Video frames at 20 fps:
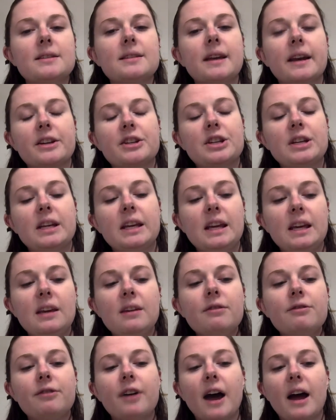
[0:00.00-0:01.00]
Section
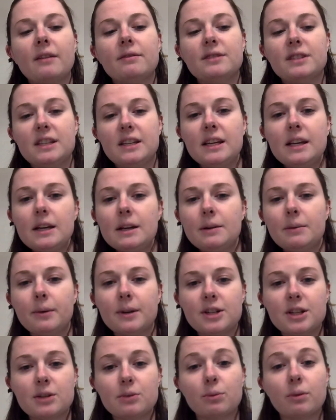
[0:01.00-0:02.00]
E5D,
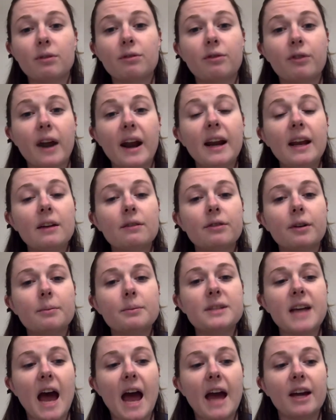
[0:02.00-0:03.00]
which is refraining from
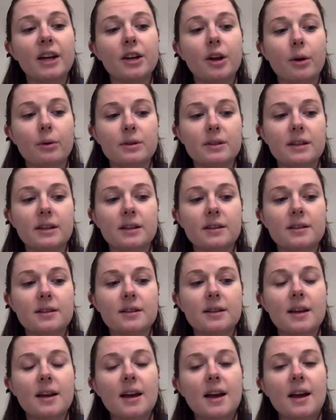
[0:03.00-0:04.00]
diagnosis.